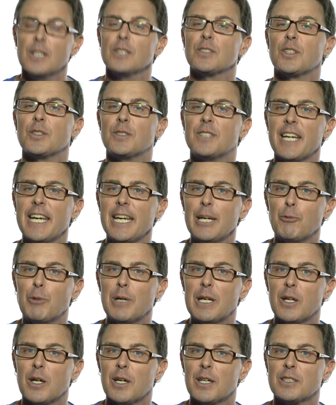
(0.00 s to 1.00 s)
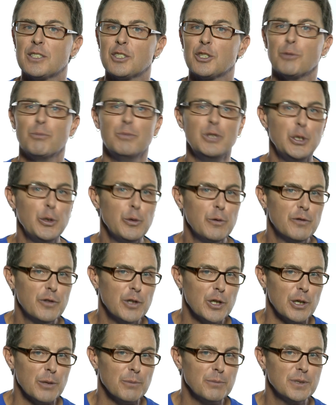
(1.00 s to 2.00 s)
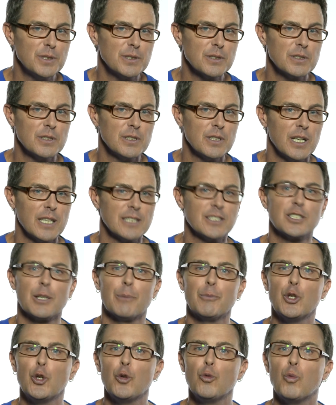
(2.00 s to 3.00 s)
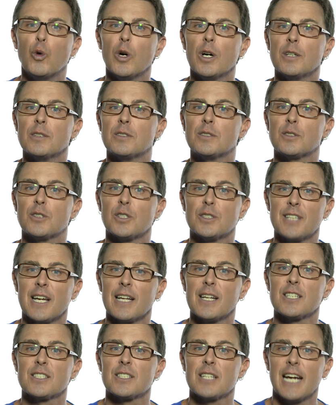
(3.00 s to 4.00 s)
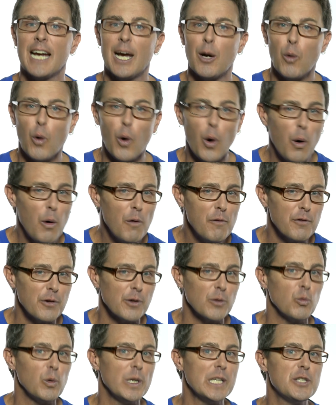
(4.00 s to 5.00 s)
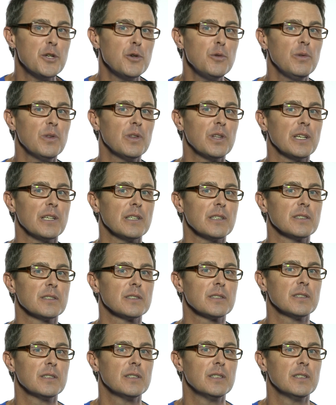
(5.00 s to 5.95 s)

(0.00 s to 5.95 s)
Today we learned some new verbs and some new words to tell us how often we do things.